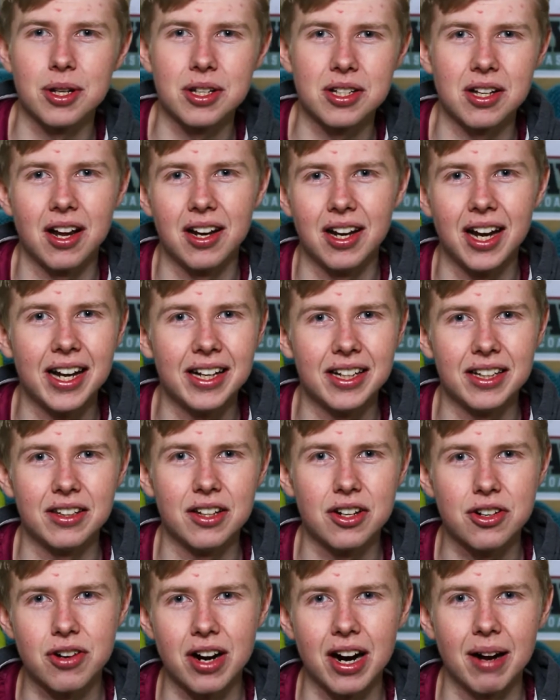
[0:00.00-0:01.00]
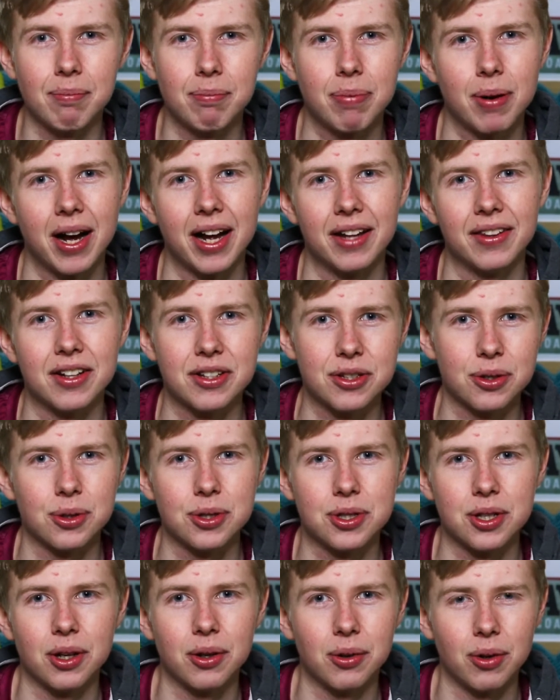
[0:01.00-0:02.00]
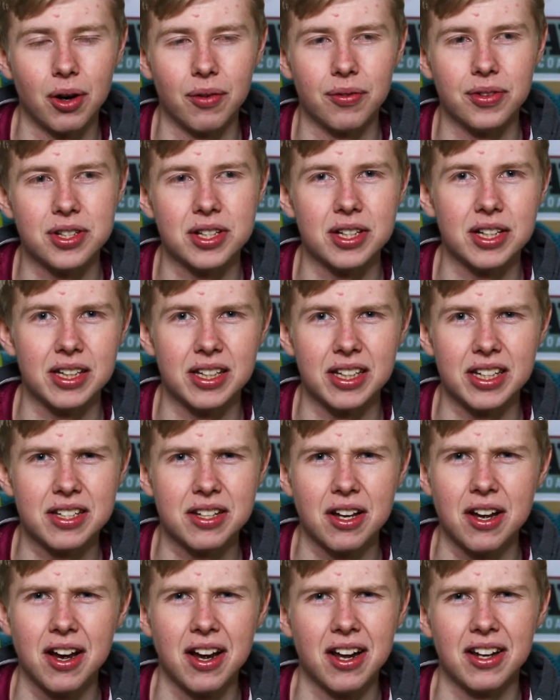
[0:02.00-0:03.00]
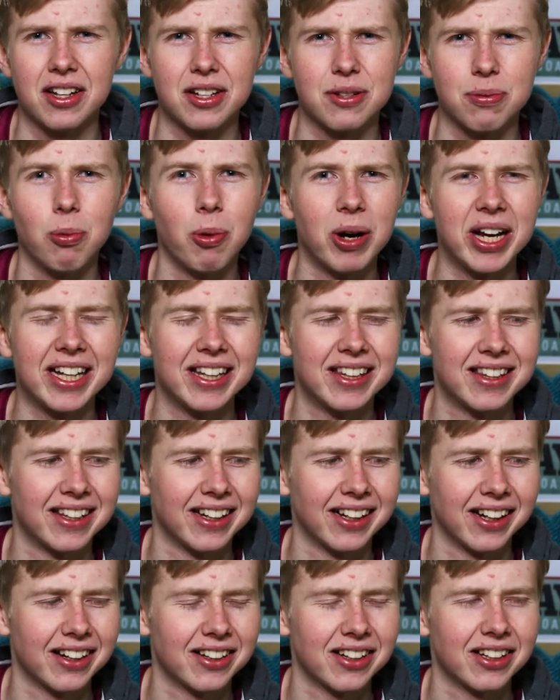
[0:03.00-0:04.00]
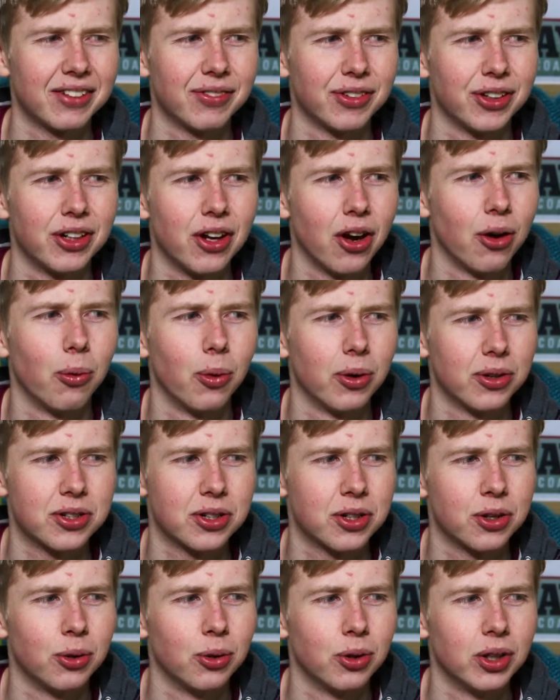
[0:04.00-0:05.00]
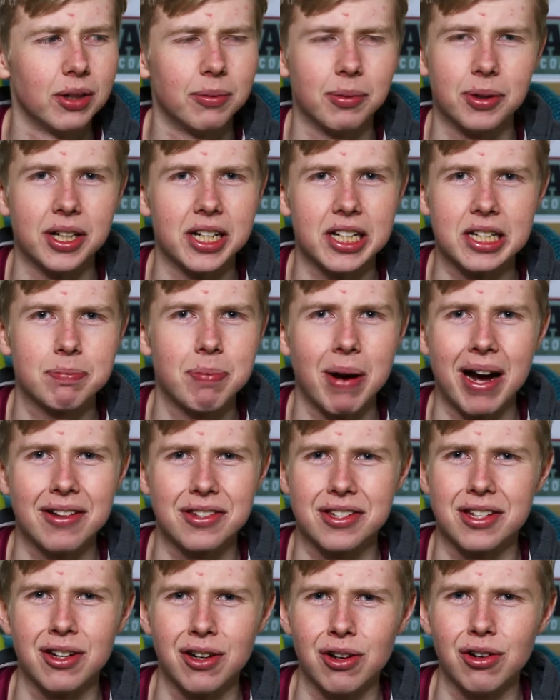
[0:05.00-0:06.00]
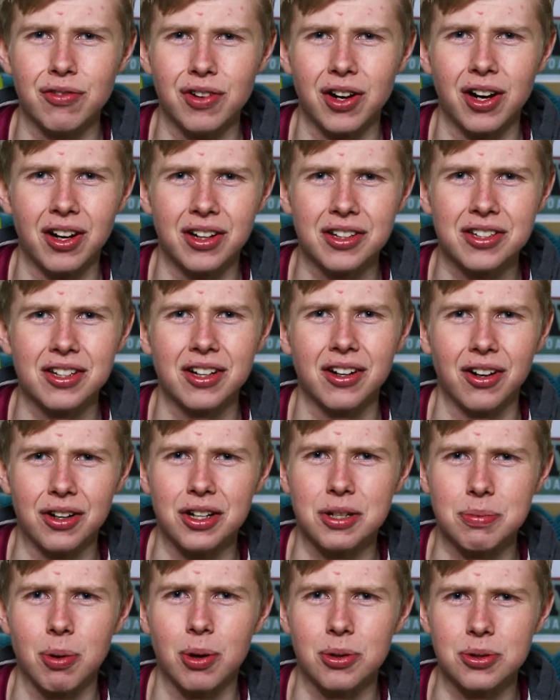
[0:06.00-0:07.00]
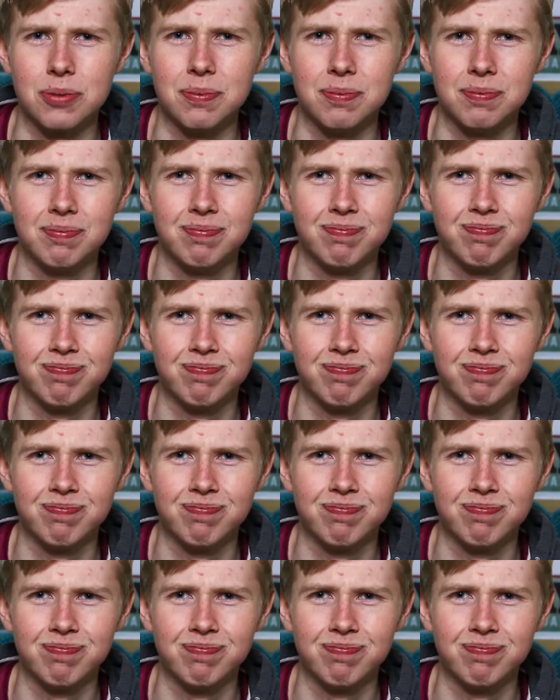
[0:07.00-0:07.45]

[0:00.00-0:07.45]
ones like Lady and the Tramp, and there's also obviously this weird thing, I don't even know what to call it, but it's bouncing love art on its bottom.